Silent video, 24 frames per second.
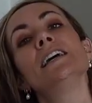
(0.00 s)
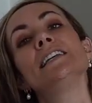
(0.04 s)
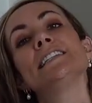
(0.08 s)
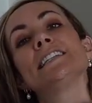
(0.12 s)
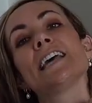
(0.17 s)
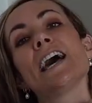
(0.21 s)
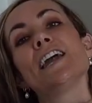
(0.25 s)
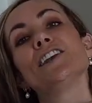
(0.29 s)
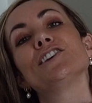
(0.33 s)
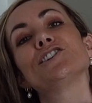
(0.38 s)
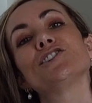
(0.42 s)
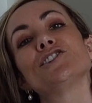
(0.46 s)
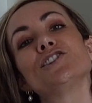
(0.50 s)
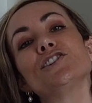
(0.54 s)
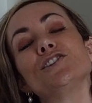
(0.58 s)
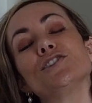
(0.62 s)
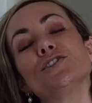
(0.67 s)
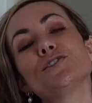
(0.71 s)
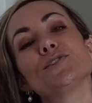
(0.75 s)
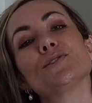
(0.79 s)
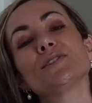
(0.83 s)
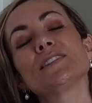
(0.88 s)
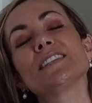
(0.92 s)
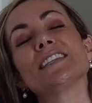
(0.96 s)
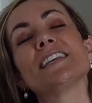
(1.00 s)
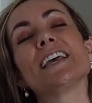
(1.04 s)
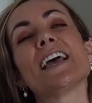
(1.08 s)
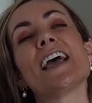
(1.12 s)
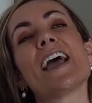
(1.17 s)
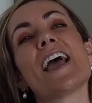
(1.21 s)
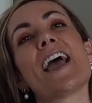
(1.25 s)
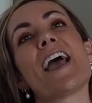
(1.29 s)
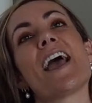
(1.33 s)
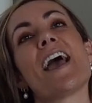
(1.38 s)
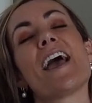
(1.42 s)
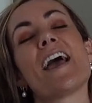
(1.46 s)
tennis shoes
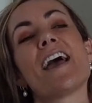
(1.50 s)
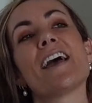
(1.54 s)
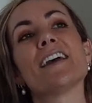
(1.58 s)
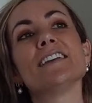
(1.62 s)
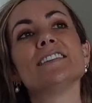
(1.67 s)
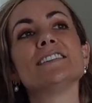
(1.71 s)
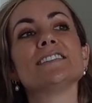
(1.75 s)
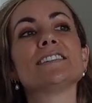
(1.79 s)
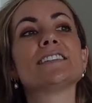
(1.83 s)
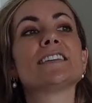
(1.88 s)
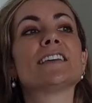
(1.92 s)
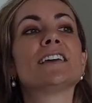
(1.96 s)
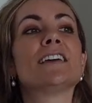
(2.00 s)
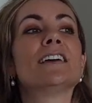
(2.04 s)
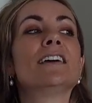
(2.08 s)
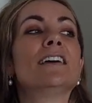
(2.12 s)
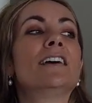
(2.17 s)
and